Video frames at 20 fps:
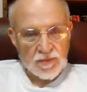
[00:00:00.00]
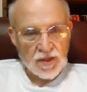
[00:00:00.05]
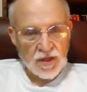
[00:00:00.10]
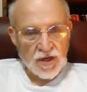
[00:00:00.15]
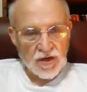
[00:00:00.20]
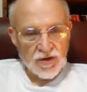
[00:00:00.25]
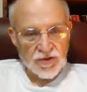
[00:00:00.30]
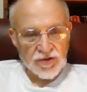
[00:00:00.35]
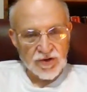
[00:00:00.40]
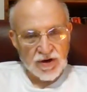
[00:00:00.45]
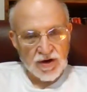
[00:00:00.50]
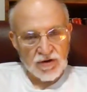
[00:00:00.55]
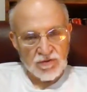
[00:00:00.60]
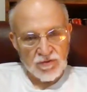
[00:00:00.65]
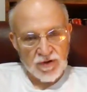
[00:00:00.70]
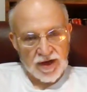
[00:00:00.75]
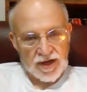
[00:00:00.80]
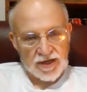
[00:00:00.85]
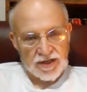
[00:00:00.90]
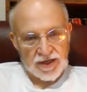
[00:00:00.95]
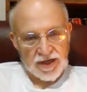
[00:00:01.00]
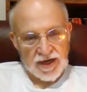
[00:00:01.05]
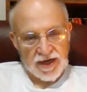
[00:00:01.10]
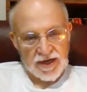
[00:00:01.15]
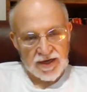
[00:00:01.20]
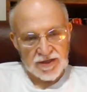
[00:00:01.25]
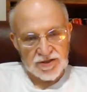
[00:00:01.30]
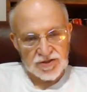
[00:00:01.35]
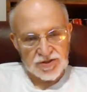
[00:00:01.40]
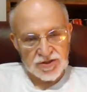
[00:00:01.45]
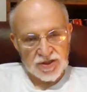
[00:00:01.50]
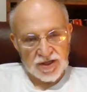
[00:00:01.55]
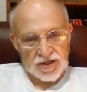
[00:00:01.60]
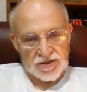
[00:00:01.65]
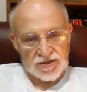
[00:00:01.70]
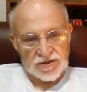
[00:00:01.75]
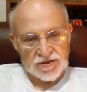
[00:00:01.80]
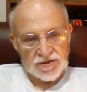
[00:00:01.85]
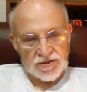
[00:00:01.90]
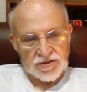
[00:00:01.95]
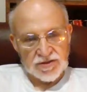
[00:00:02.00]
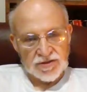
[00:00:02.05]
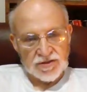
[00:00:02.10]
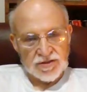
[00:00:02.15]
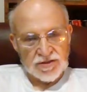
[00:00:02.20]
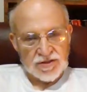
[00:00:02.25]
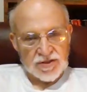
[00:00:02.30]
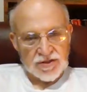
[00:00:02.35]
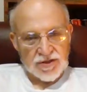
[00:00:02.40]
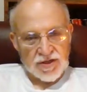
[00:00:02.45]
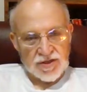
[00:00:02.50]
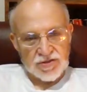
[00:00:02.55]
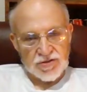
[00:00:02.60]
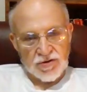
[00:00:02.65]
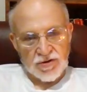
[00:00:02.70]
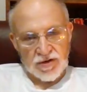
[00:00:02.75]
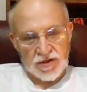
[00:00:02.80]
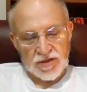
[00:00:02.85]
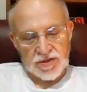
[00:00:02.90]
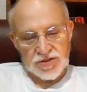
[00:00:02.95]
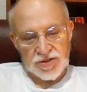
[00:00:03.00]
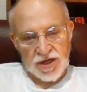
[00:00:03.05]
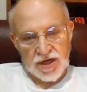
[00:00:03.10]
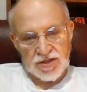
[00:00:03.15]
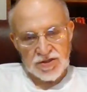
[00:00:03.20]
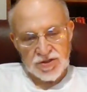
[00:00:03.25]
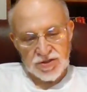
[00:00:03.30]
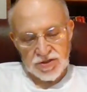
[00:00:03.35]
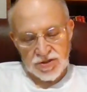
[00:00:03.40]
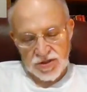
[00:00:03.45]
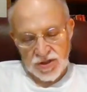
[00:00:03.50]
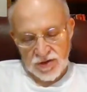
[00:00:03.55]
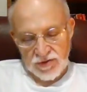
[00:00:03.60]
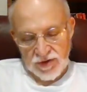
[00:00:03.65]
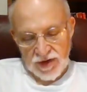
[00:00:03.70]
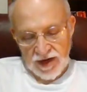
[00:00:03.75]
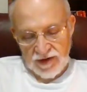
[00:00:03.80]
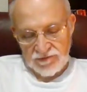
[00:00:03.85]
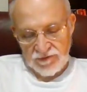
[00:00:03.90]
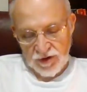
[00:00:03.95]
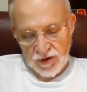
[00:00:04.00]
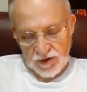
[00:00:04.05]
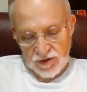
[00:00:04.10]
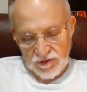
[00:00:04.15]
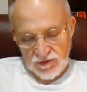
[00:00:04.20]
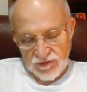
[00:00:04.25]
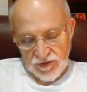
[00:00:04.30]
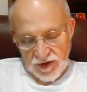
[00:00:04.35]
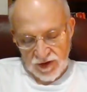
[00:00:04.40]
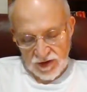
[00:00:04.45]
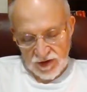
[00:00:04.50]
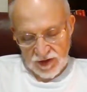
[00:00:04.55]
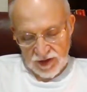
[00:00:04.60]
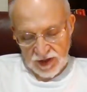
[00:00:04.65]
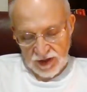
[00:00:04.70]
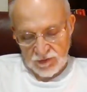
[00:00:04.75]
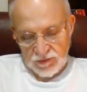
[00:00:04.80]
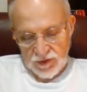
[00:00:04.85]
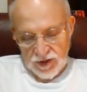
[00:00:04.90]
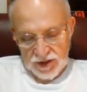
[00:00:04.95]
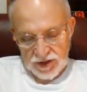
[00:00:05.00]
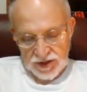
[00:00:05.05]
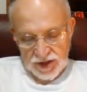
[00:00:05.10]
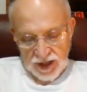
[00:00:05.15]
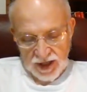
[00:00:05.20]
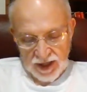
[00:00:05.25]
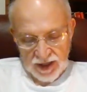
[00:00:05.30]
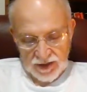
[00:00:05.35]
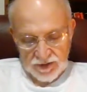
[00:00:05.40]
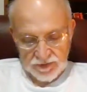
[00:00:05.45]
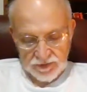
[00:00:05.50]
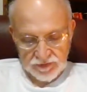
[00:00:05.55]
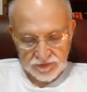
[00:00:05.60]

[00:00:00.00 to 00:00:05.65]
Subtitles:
although I recognize that these organizations don't have near the following they once had.